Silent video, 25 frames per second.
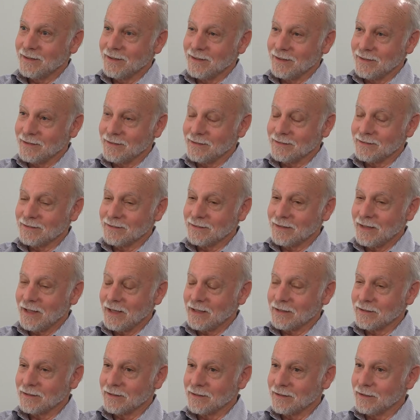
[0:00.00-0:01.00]
And
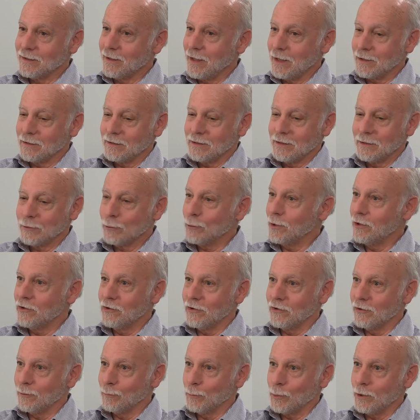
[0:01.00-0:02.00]
that
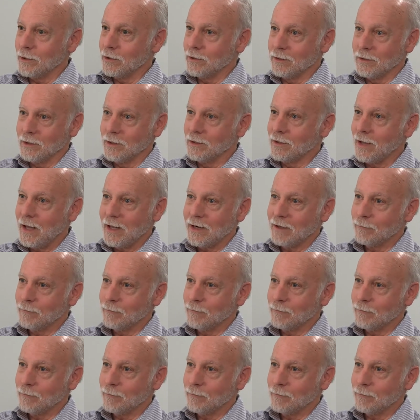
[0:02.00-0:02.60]
increases the burden, and not